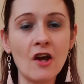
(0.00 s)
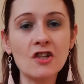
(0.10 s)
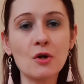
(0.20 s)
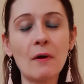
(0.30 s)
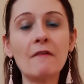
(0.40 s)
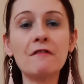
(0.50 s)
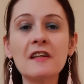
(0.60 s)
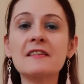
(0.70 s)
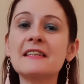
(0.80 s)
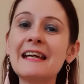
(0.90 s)
So if
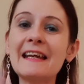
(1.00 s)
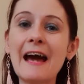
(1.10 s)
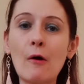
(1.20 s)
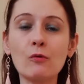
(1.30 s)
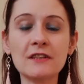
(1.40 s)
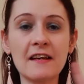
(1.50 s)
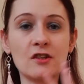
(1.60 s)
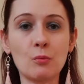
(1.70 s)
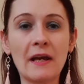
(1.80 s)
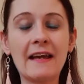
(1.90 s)
you've seen owls
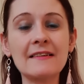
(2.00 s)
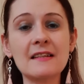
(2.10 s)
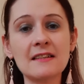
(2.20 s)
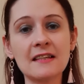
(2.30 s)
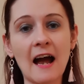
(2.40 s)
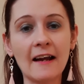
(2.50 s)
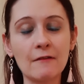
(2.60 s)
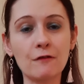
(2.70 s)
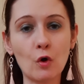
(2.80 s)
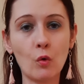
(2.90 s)
this week, it's a sign
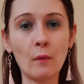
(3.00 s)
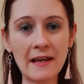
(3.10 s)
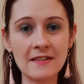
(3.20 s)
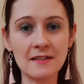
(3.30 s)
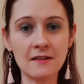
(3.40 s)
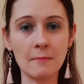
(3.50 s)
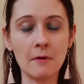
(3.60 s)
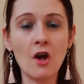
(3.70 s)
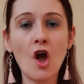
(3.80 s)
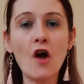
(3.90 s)
of your wisdom,
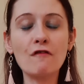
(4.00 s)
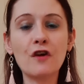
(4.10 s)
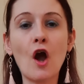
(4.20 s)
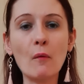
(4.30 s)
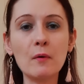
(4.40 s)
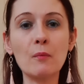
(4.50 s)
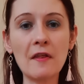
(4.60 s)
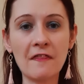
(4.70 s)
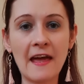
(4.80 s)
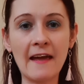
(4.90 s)
of going
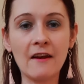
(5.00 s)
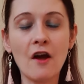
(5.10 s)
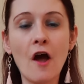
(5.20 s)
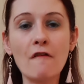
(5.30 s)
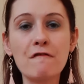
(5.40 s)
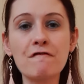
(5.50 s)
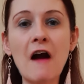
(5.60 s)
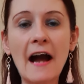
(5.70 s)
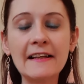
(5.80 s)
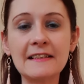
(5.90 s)
within, of
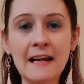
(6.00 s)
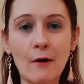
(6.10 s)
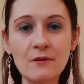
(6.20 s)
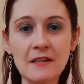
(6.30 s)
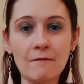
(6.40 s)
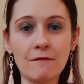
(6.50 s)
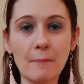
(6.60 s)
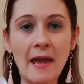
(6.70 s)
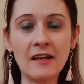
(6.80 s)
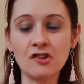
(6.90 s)
finding out
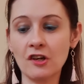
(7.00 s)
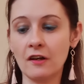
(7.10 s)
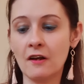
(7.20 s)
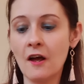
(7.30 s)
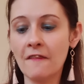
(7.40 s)
information.